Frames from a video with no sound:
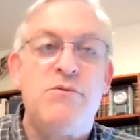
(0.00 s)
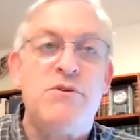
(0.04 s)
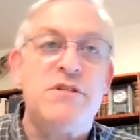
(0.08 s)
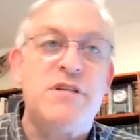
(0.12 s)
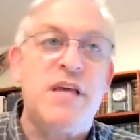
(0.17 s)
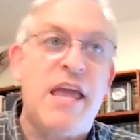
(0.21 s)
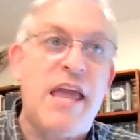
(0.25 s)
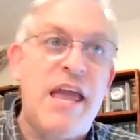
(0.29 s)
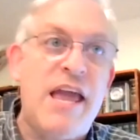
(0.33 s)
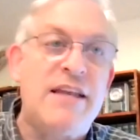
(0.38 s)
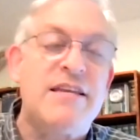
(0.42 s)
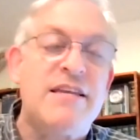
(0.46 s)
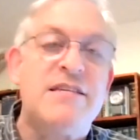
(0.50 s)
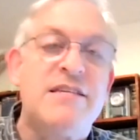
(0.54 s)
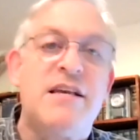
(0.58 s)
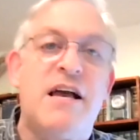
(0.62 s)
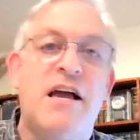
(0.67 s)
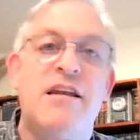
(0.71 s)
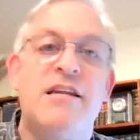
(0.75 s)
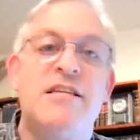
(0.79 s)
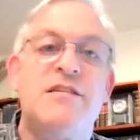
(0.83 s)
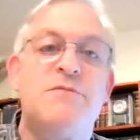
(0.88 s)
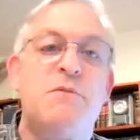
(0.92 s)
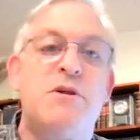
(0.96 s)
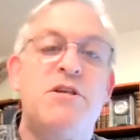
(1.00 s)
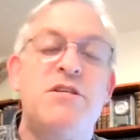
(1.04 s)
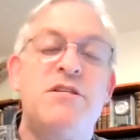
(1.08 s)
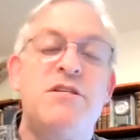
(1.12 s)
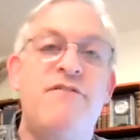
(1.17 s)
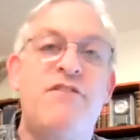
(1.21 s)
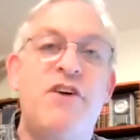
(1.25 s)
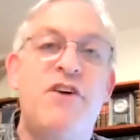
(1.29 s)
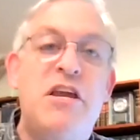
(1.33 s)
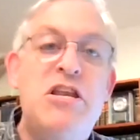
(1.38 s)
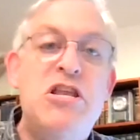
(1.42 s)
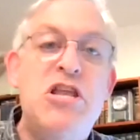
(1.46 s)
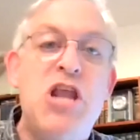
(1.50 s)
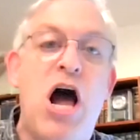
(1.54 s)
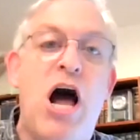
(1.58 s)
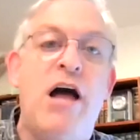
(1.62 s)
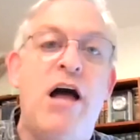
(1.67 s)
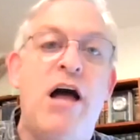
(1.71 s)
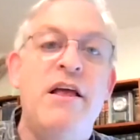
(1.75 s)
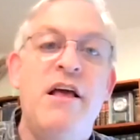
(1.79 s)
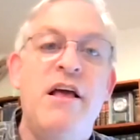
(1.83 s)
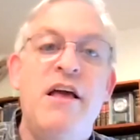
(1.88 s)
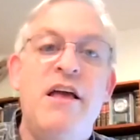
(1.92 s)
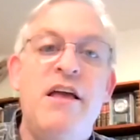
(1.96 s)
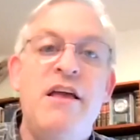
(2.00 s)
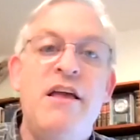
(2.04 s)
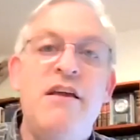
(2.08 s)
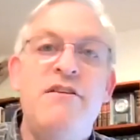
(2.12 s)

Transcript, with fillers: I won't say anti-Zionist, but he's definitely not.